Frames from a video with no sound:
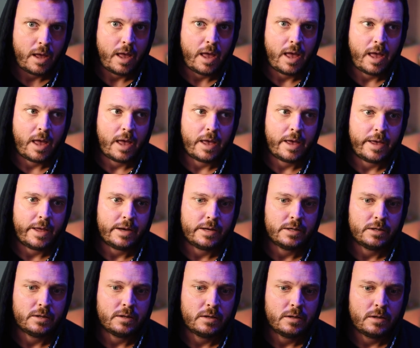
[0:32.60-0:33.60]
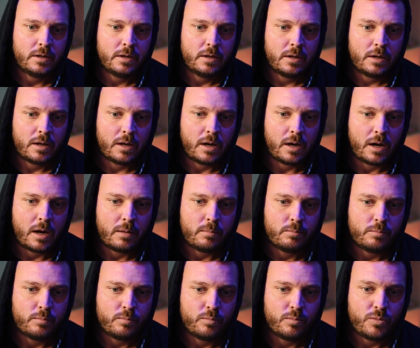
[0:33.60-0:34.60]
and
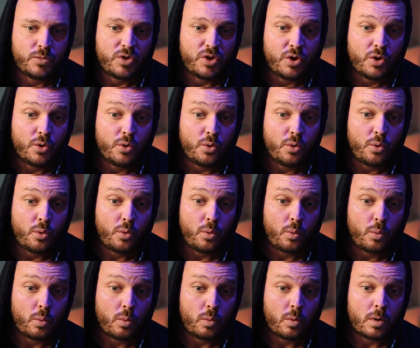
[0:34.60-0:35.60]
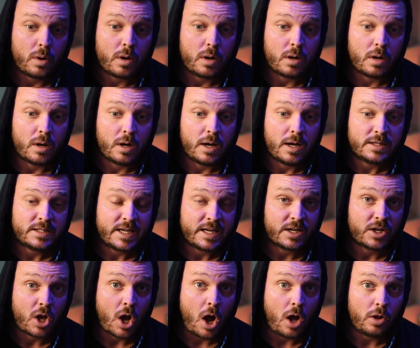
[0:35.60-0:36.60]
you
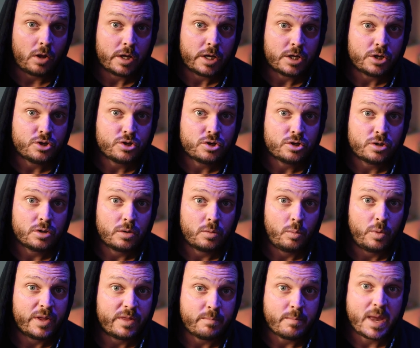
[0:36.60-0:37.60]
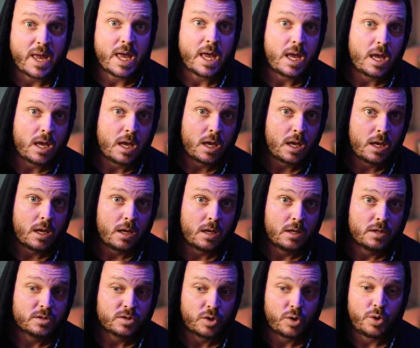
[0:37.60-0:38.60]
attend college with me,
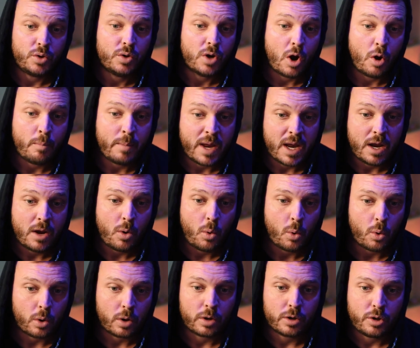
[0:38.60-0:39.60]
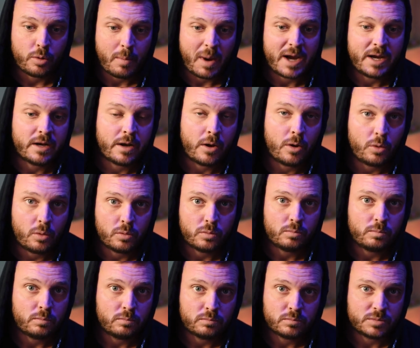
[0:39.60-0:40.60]
so you know me, or you might
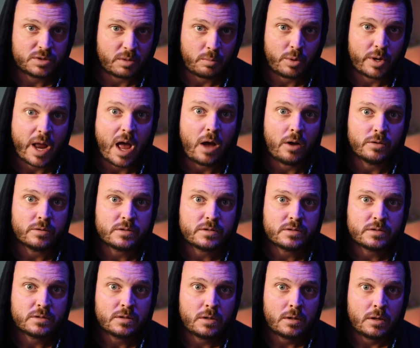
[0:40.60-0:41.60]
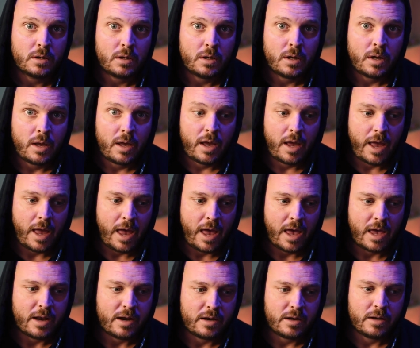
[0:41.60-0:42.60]
know someone else.
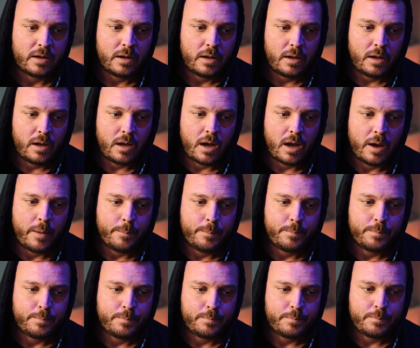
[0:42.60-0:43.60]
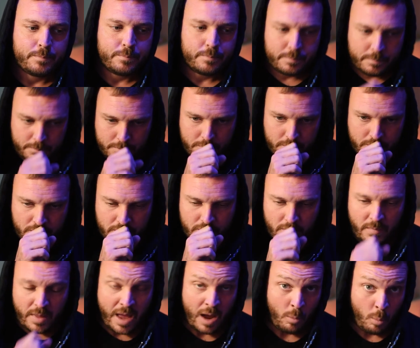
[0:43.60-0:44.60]
And
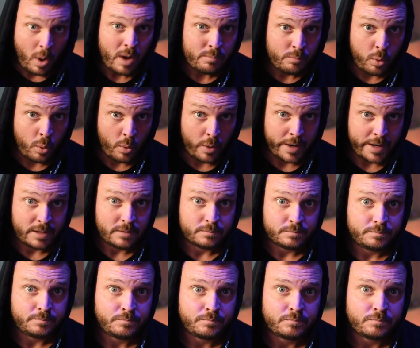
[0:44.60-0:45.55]
at one point,